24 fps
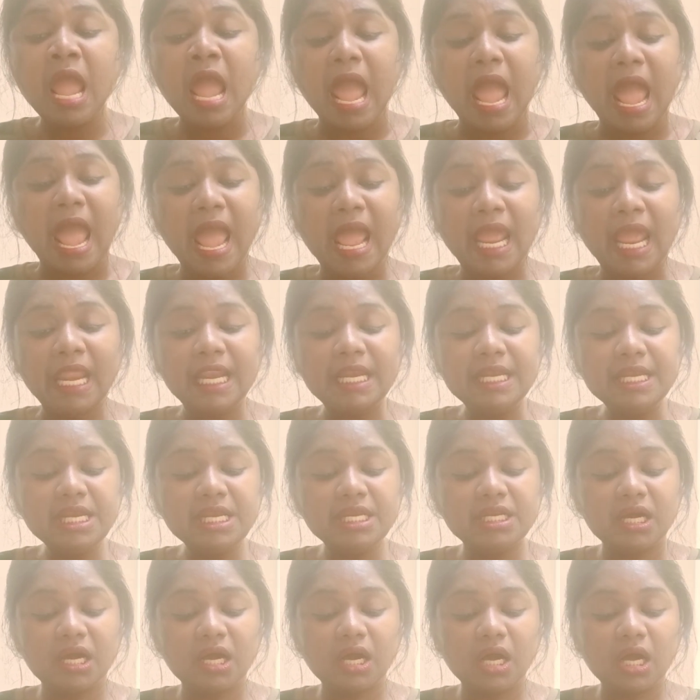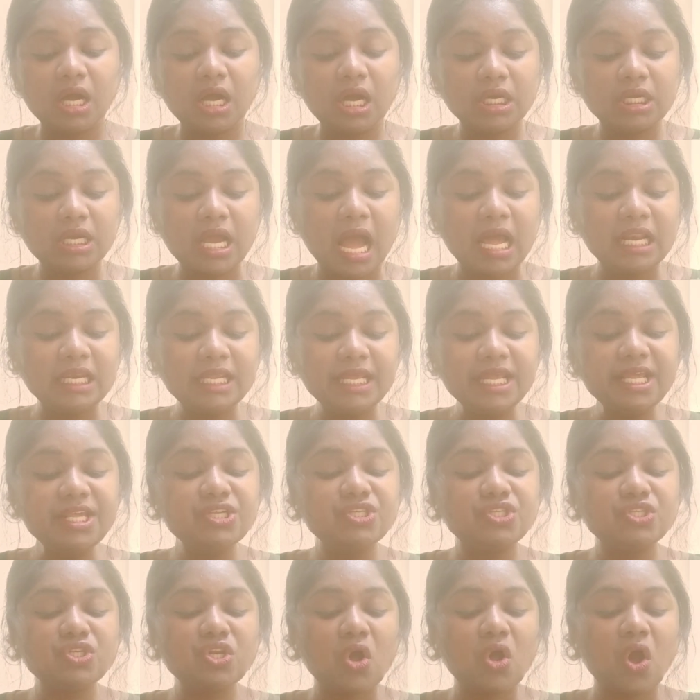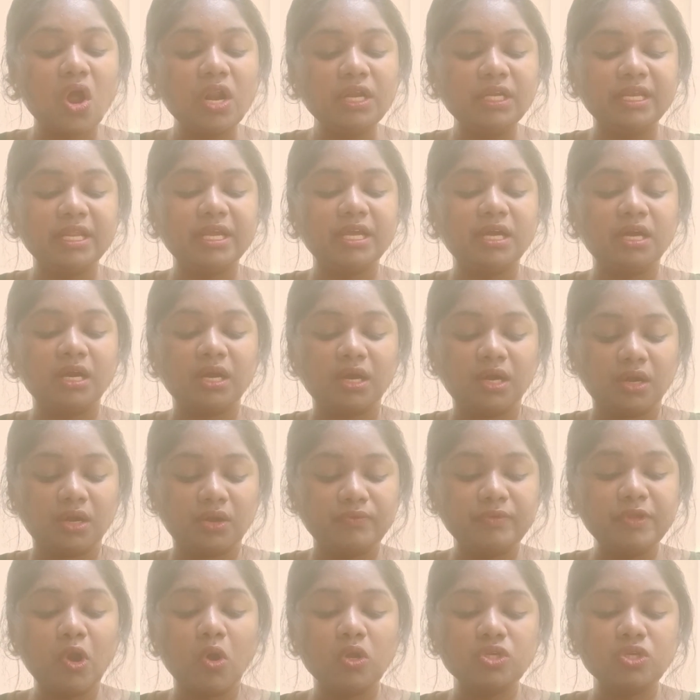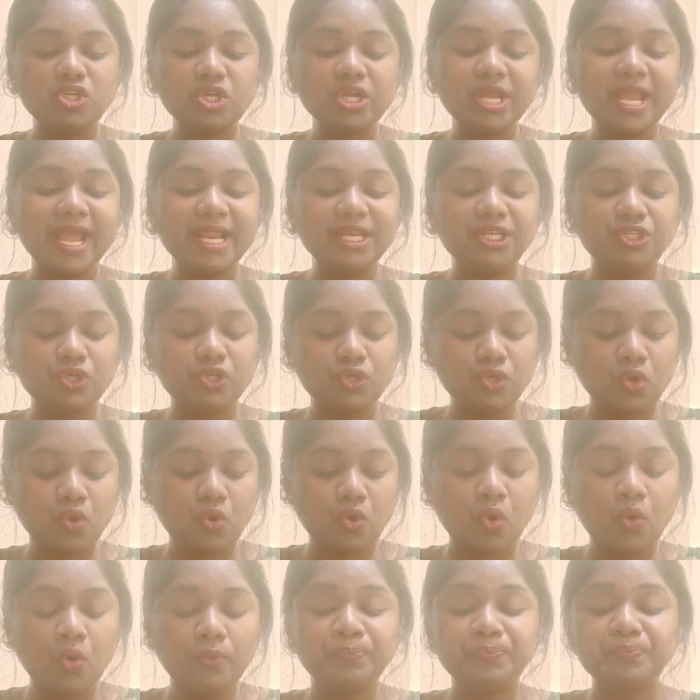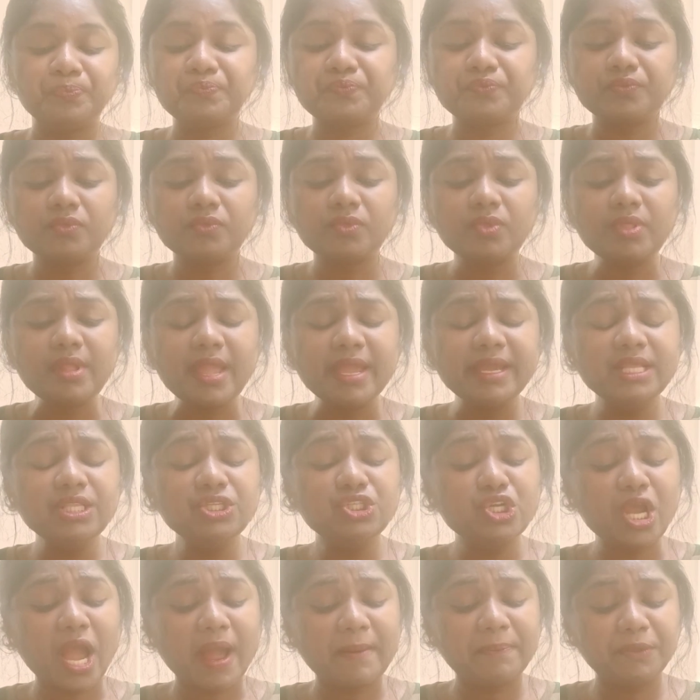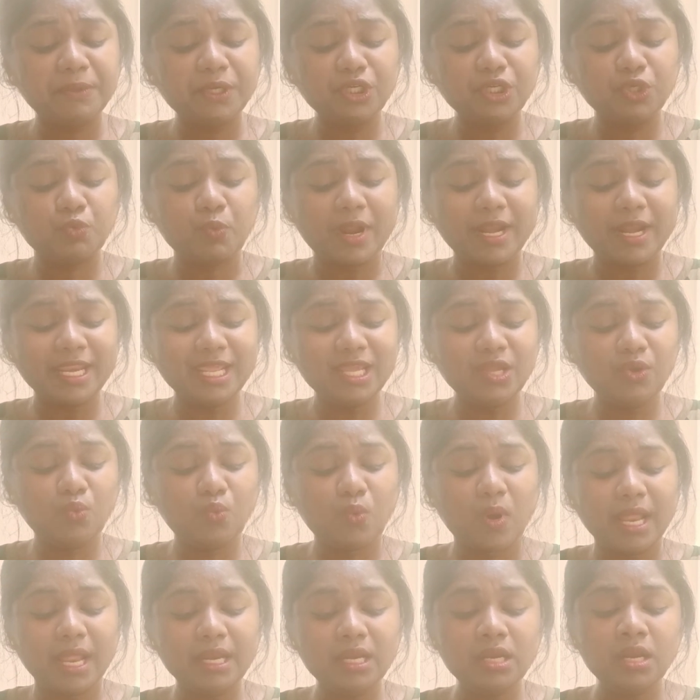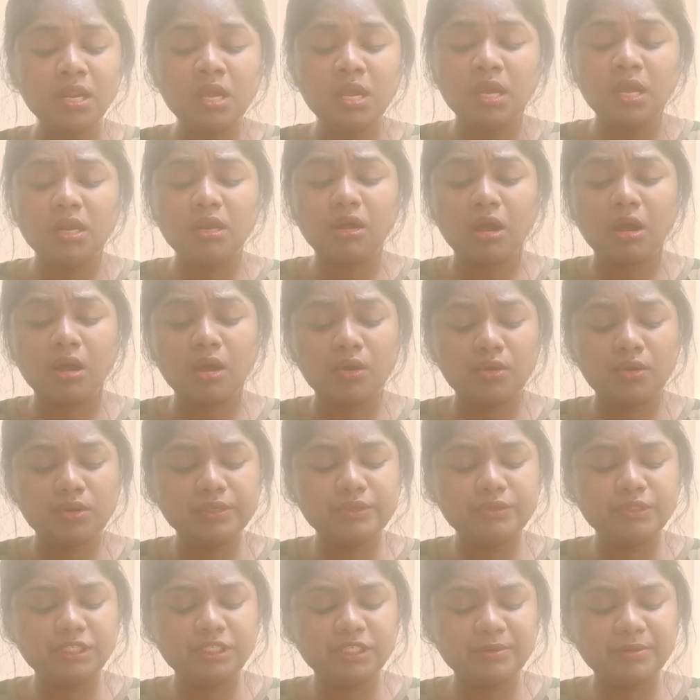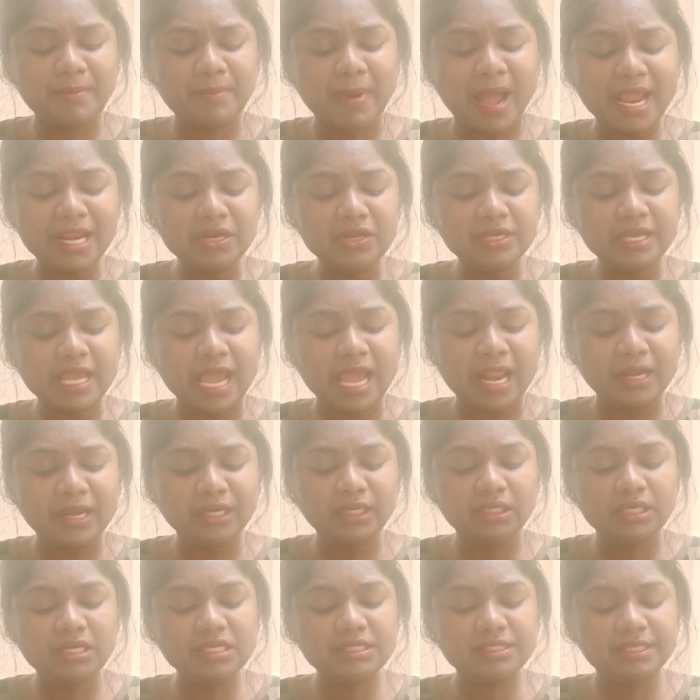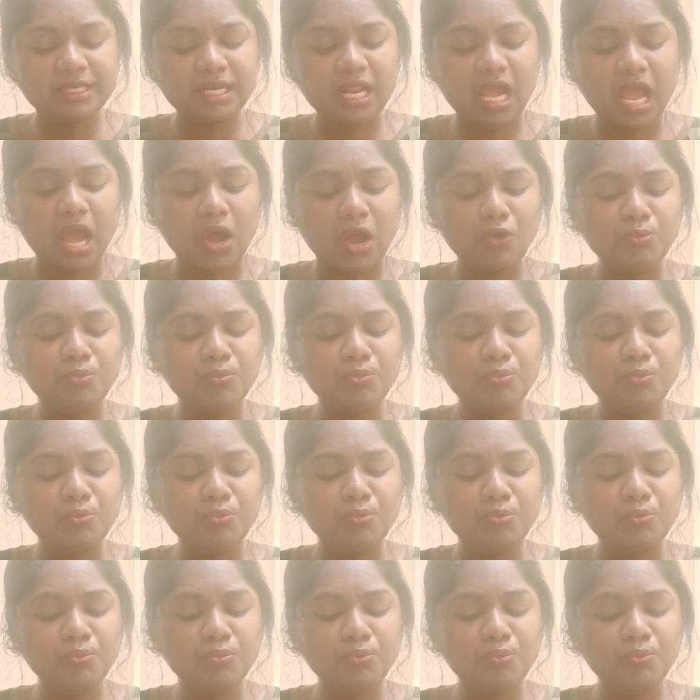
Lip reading: And Kali is not, we also get to know in chapter 21 minor characters in how